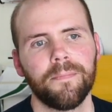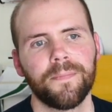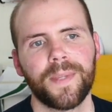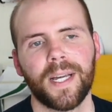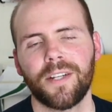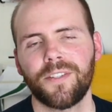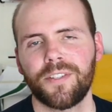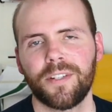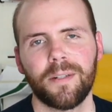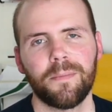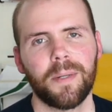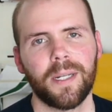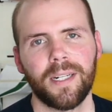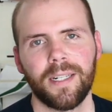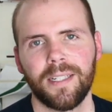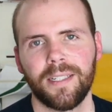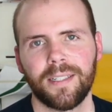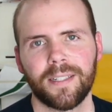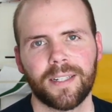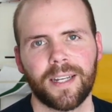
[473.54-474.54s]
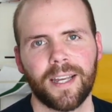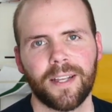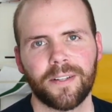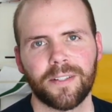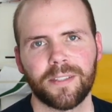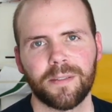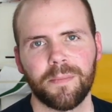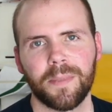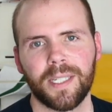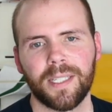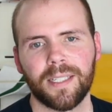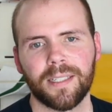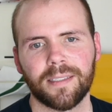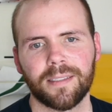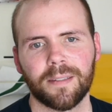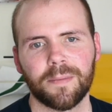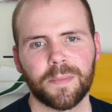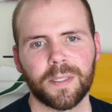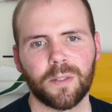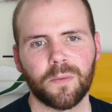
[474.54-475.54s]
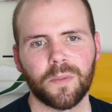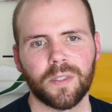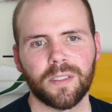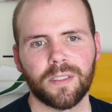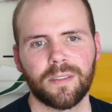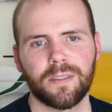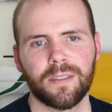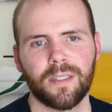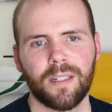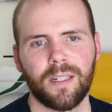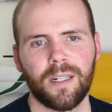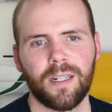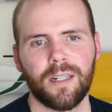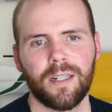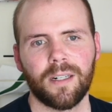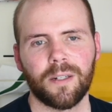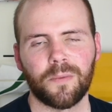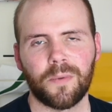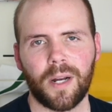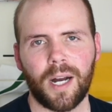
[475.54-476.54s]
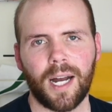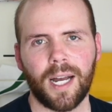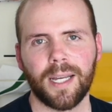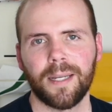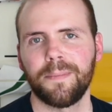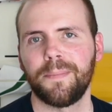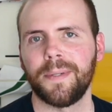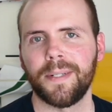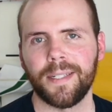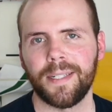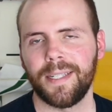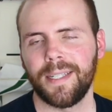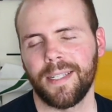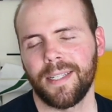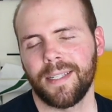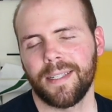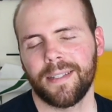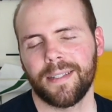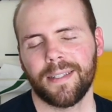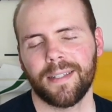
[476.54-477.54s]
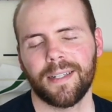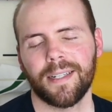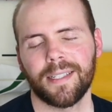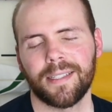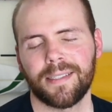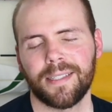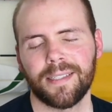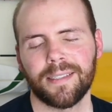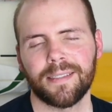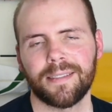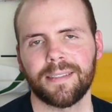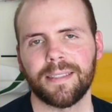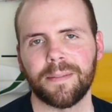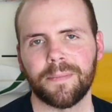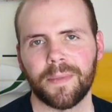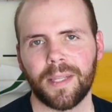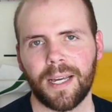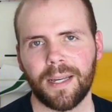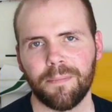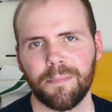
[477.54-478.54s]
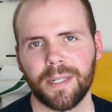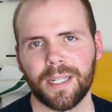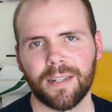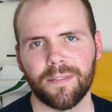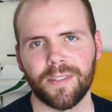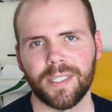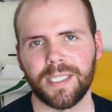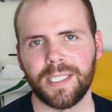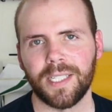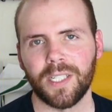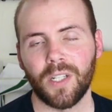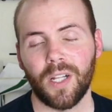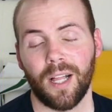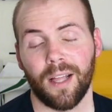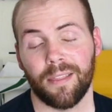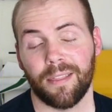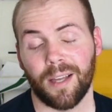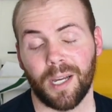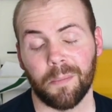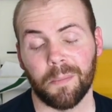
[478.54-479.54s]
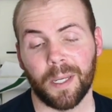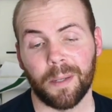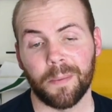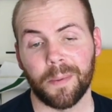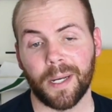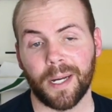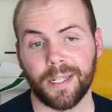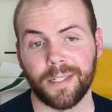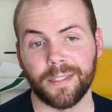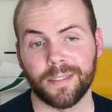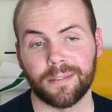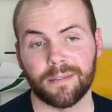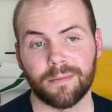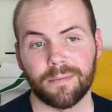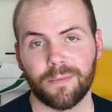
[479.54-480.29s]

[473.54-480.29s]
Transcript: That should have been an indicator to me that something was awry, but it didn't seem that big of a deal. I thought maybe I just